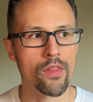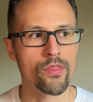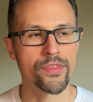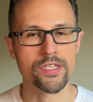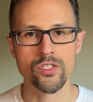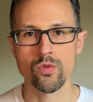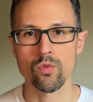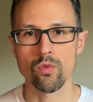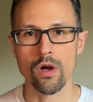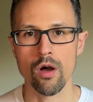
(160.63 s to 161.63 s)
this
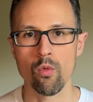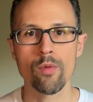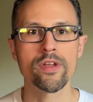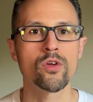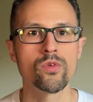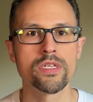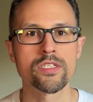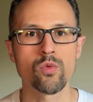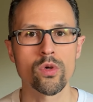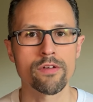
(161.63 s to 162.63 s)
woman who
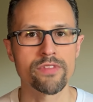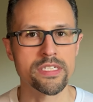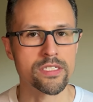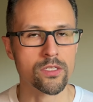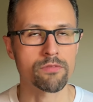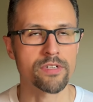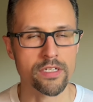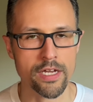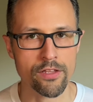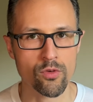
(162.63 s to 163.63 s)
is one of the
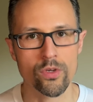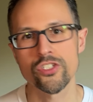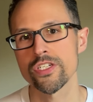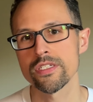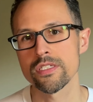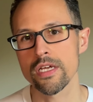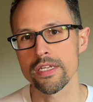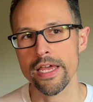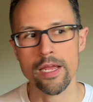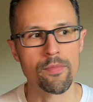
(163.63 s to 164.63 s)
Sylvaneth, which is a
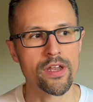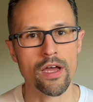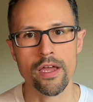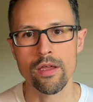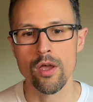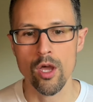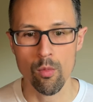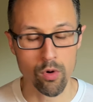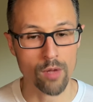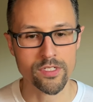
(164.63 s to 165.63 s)
name that I
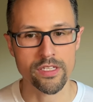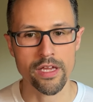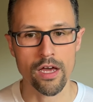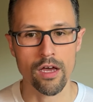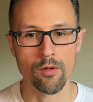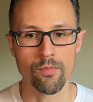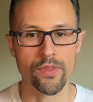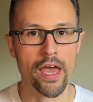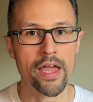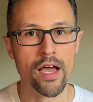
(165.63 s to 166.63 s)
prompted the
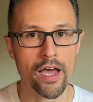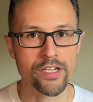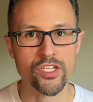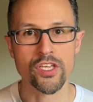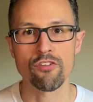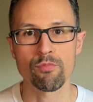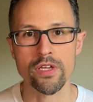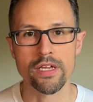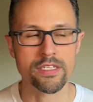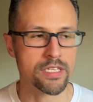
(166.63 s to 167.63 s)
AI to give
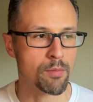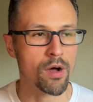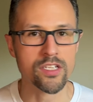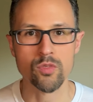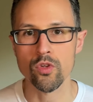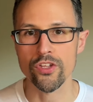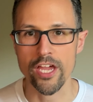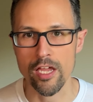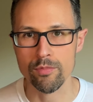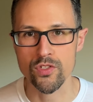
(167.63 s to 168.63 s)
me as like possible
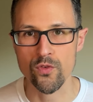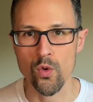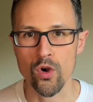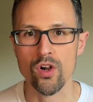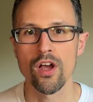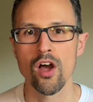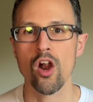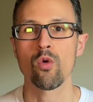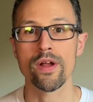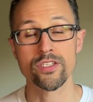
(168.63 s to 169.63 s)
names for
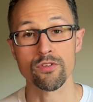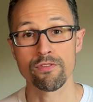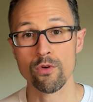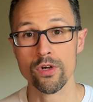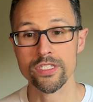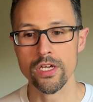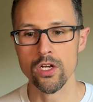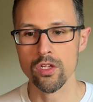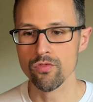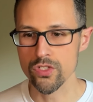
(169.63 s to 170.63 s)
a race of forest
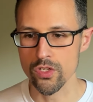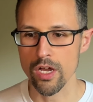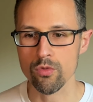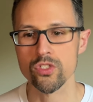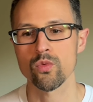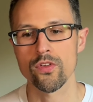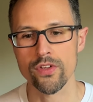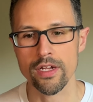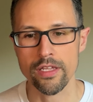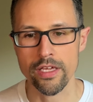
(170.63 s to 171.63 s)
elves. So that was the one that
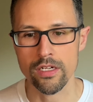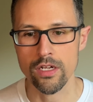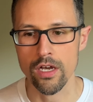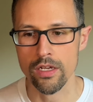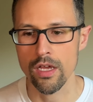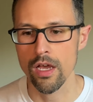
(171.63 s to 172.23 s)
I landed on.